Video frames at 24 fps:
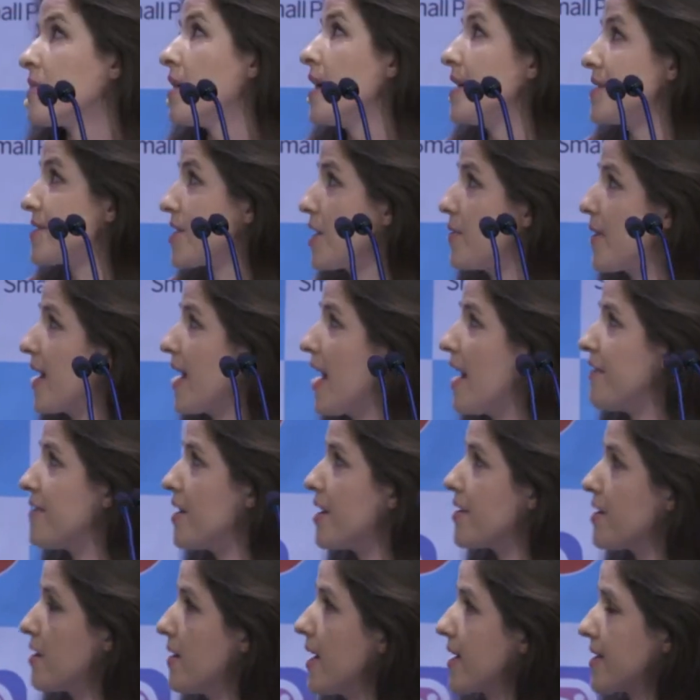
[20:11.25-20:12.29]
And so we have
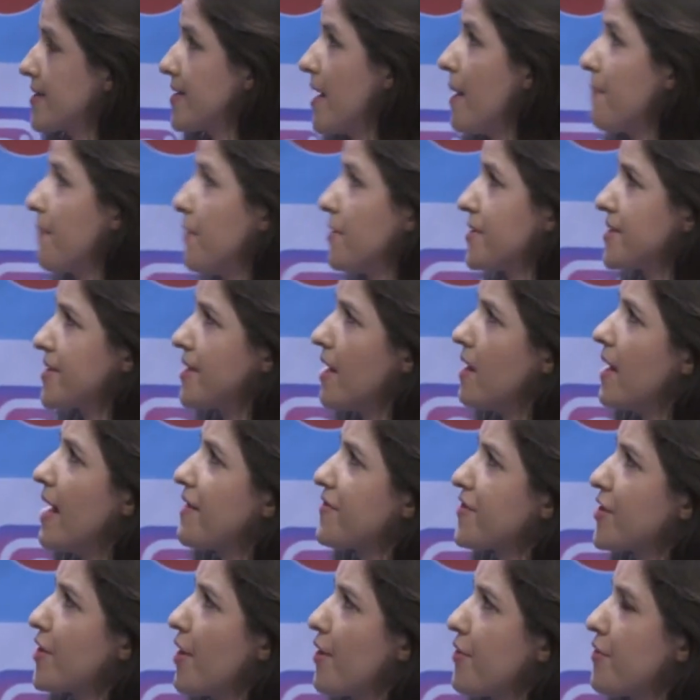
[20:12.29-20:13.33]
other examples. And I'll have
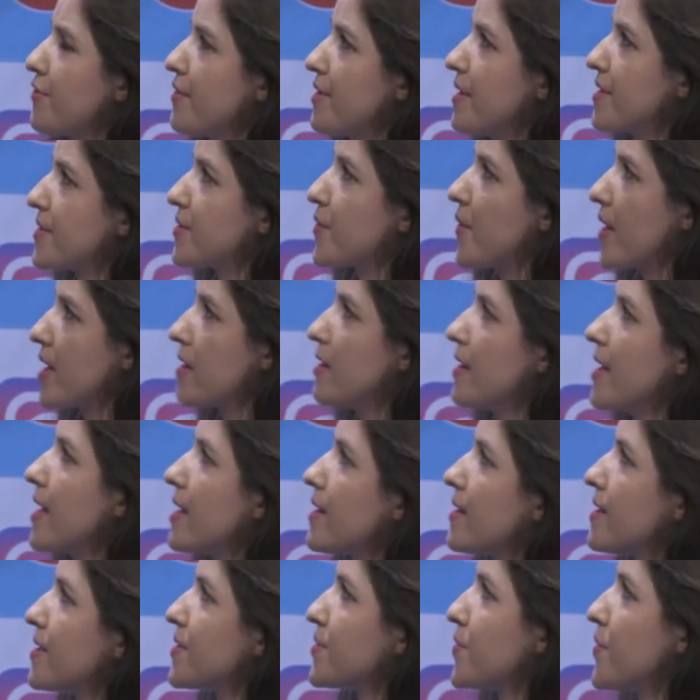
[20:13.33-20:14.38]
to go through these quickly
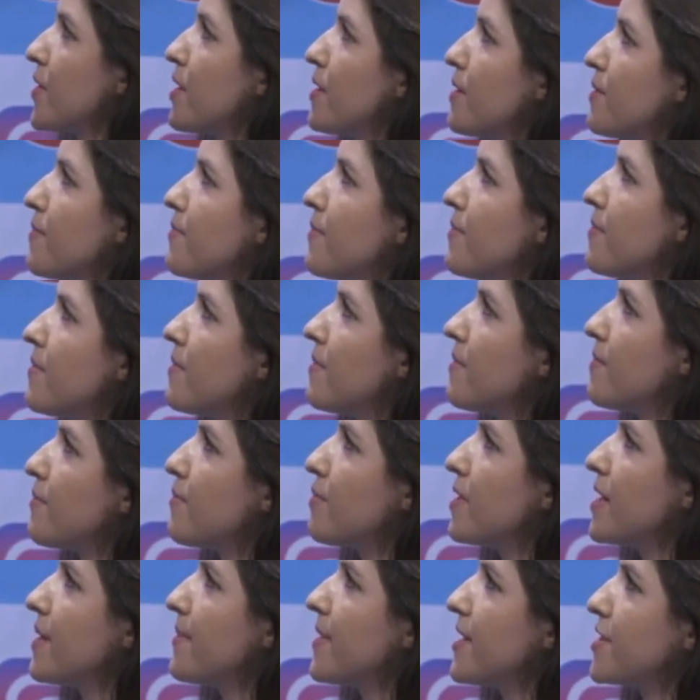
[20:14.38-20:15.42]
because we're
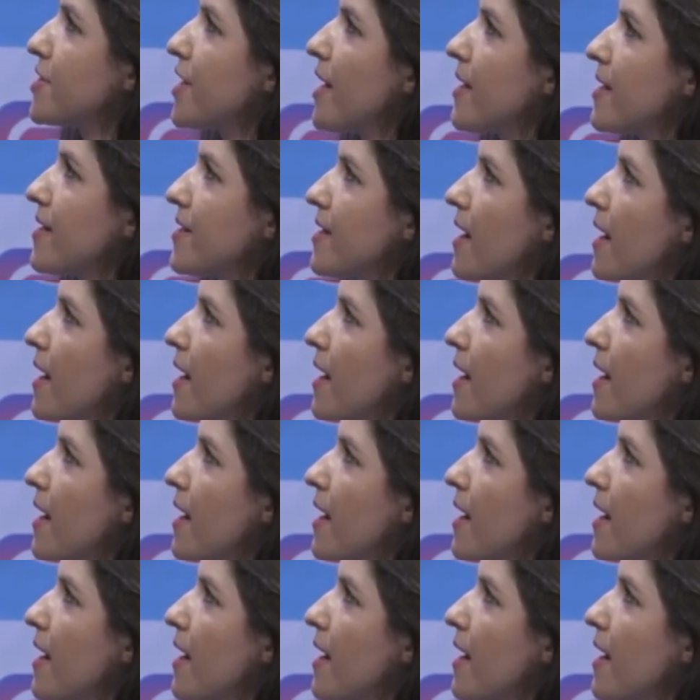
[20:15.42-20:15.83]
pretty much out of